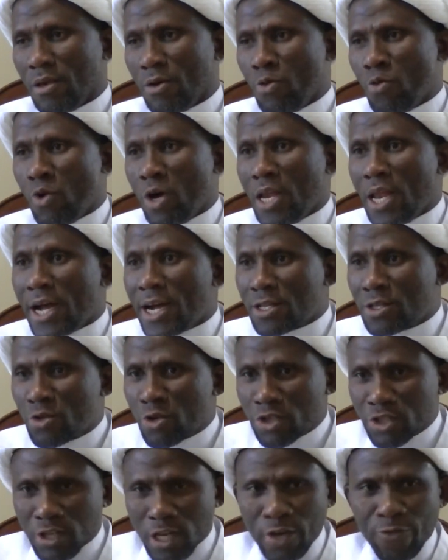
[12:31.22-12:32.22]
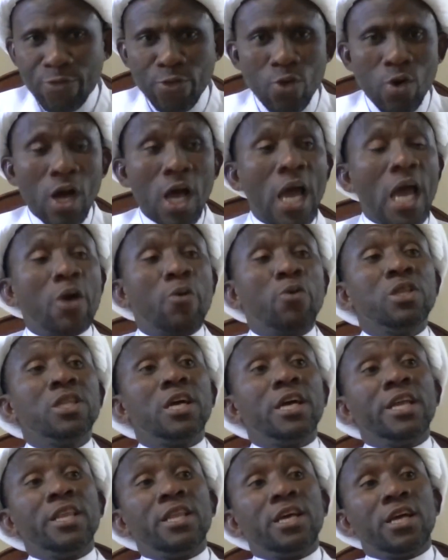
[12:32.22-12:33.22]
uh, in
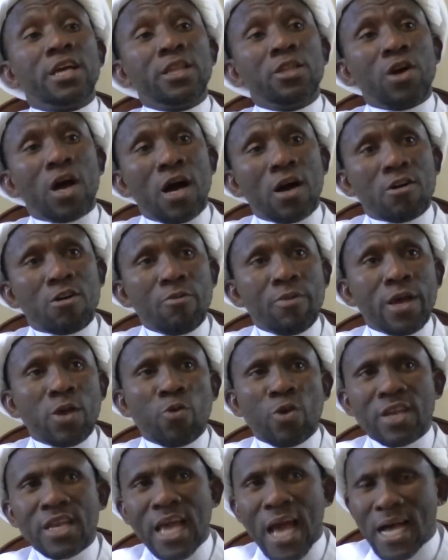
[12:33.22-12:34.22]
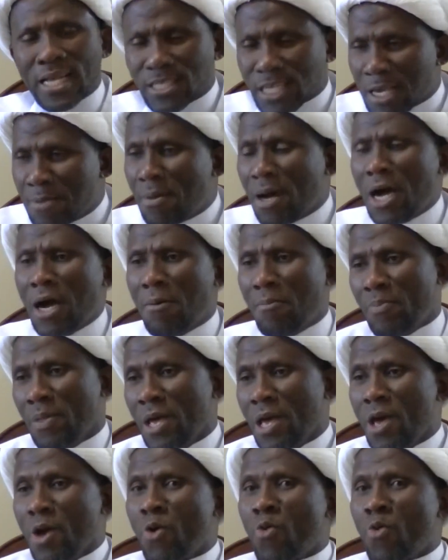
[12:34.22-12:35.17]
the, in in the Kumail, when they ask Imam,